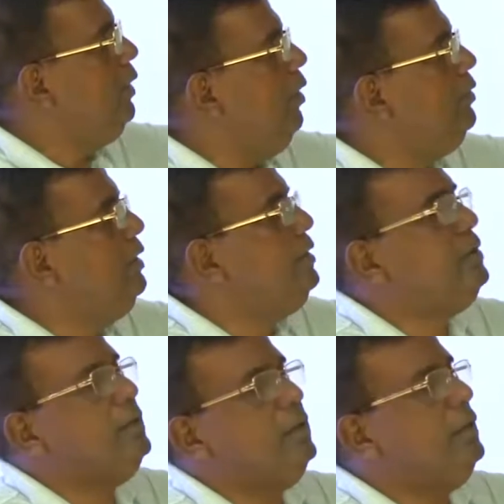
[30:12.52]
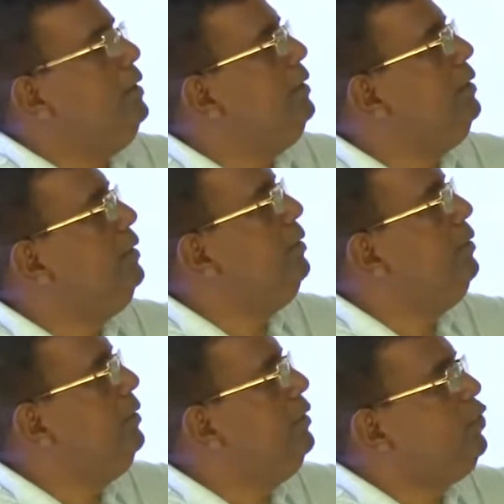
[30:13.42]
now this
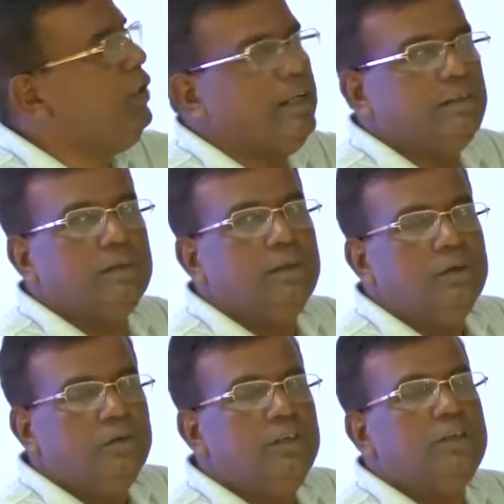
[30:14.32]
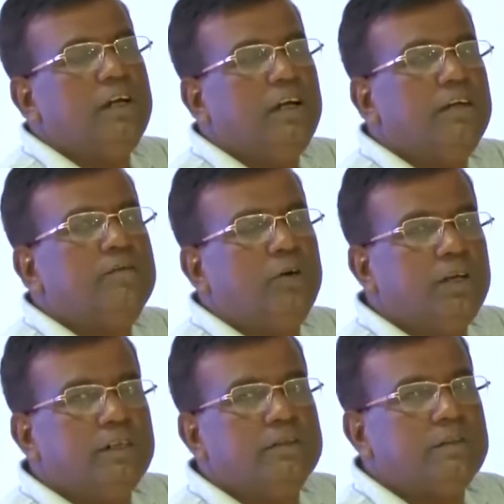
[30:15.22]
stress will generate
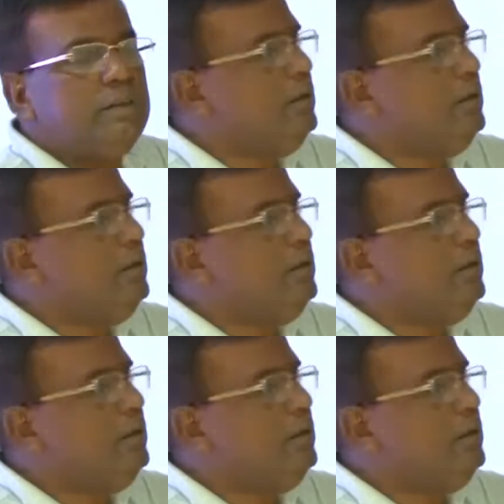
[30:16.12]
vortex